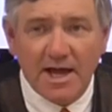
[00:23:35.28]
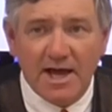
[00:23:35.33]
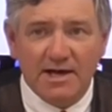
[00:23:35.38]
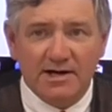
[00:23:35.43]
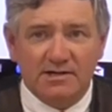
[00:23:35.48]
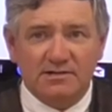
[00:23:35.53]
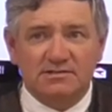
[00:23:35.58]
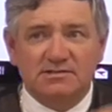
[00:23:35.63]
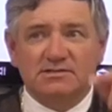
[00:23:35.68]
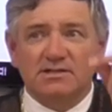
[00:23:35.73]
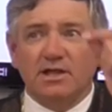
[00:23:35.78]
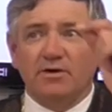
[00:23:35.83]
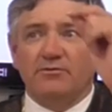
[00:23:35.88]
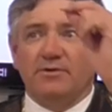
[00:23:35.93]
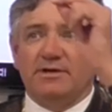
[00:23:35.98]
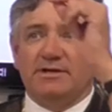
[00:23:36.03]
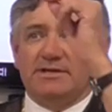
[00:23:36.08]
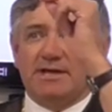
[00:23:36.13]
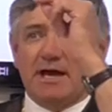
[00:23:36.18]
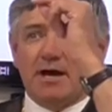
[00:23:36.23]
and it's
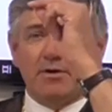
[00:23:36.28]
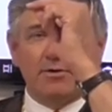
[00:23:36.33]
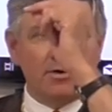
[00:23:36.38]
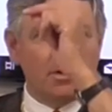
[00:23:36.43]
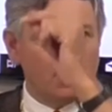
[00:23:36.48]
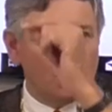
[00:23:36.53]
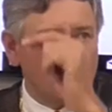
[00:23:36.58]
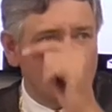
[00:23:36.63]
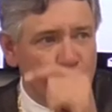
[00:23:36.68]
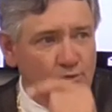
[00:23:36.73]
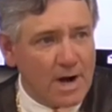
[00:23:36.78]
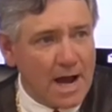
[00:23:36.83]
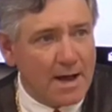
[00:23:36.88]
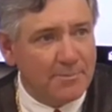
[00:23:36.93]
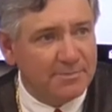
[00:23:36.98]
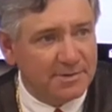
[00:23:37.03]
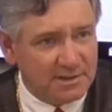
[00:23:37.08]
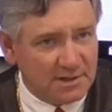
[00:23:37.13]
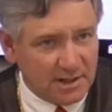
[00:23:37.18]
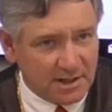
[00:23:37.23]
slowing down
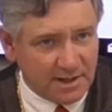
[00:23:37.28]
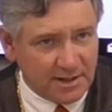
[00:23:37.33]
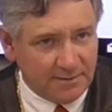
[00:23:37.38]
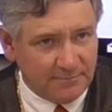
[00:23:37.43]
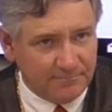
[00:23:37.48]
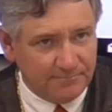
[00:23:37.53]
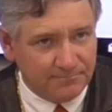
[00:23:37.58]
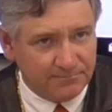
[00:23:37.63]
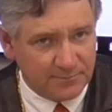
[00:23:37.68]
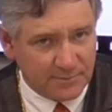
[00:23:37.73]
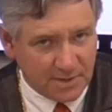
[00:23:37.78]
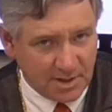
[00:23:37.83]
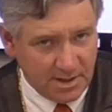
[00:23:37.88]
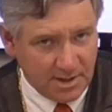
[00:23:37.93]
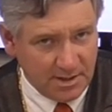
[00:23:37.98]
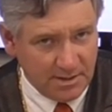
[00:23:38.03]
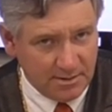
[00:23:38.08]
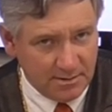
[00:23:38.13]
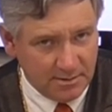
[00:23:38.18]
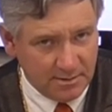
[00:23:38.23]
rapidly,
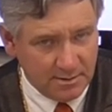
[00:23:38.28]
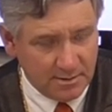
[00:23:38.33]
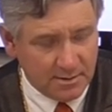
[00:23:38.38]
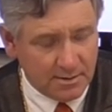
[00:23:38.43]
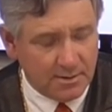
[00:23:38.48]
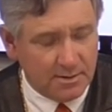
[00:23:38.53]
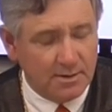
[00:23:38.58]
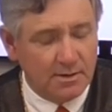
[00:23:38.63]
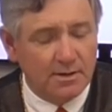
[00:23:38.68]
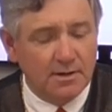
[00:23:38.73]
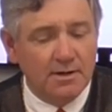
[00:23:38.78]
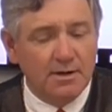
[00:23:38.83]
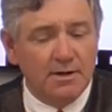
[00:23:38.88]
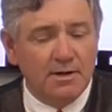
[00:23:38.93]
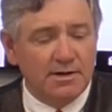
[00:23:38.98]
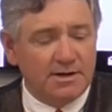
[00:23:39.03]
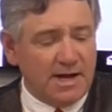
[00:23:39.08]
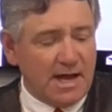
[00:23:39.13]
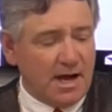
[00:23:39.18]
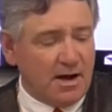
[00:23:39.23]
okay?
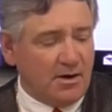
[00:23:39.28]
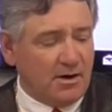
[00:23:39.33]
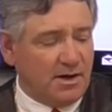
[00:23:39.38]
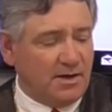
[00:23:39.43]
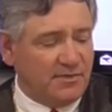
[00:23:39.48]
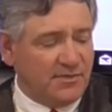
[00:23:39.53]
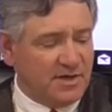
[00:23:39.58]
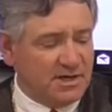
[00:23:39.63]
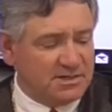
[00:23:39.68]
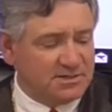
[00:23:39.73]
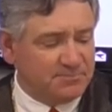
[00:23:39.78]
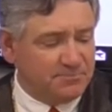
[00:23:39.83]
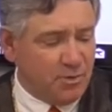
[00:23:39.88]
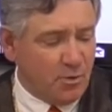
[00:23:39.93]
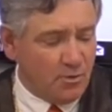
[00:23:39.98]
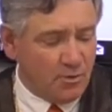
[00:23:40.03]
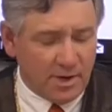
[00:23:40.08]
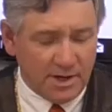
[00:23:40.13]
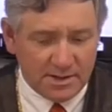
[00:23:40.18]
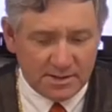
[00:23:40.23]
Now, at this
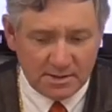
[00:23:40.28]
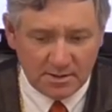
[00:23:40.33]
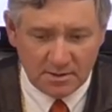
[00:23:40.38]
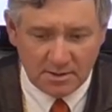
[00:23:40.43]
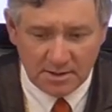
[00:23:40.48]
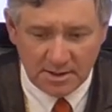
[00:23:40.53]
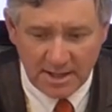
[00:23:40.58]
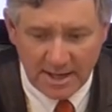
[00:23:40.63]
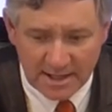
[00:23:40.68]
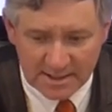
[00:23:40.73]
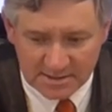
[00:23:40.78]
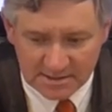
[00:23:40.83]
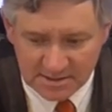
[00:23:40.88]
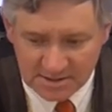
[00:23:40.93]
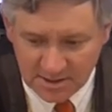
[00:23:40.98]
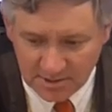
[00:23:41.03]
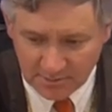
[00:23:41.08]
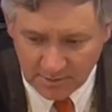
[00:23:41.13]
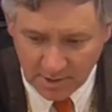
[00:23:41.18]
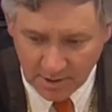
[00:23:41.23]
point, at
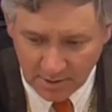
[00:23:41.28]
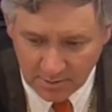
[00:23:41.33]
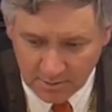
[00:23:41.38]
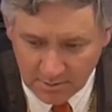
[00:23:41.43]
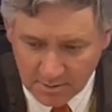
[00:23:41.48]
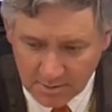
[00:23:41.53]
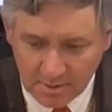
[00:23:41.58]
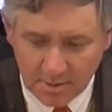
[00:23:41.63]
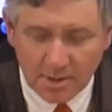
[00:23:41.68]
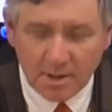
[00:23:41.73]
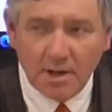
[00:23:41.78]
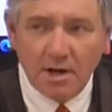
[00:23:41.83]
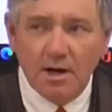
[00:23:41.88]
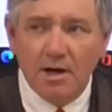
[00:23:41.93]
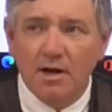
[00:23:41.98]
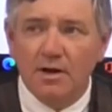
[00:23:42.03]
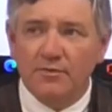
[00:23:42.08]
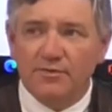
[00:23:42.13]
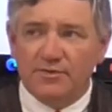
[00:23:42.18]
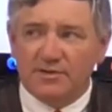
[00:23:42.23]
zero,
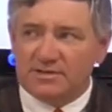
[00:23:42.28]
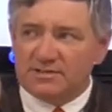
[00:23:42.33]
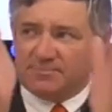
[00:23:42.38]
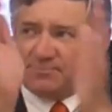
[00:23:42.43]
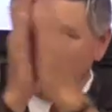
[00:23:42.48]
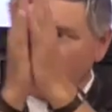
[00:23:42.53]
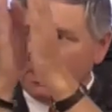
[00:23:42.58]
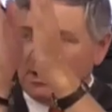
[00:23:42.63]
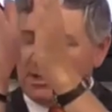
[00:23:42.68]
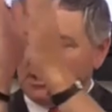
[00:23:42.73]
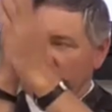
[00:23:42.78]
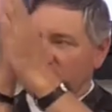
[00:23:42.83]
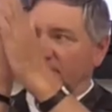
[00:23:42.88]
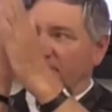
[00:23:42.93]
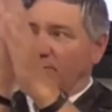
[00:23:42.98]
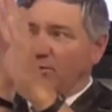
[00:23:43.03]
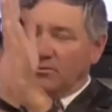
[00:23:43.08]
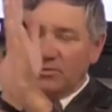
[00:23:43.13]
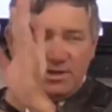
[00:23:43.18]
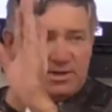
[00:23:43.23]
the spring is
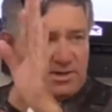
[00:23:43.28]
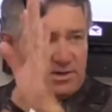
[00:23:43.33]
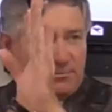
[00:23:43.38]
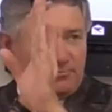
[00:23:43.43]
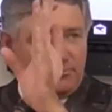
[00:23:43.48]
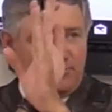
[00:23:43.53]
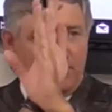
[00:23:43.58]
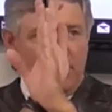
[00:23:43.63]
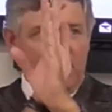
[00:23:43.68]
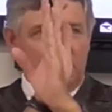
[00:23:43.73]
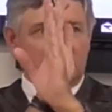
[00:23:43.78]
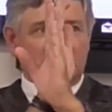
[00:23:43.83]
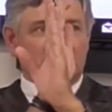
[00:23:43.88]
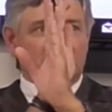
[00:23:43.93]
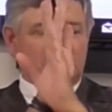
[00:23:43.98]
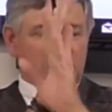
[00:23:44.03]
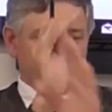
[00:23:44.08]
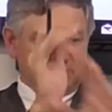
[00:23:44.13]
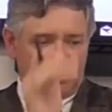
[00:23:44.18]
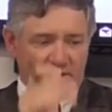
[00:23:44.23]
fully compressed,
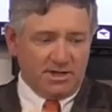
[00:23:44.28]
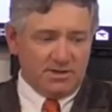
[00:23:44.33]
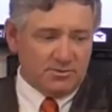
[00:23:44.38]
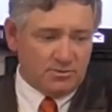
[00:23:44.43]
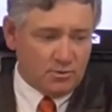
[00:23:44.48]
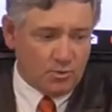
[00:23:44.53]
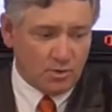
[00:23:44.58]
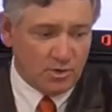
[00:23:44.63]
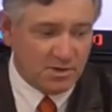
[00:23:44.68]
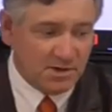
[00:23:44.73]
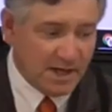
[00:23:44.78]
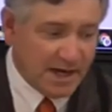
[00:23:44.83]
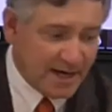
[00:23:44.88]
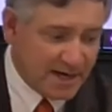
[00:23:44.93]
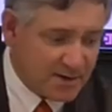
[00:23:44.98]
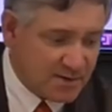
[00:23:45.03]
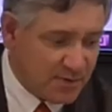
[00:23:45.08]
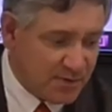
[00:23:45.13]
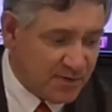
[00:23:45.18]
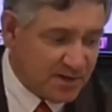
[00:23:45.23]
okay? We're
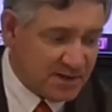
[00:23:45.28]
like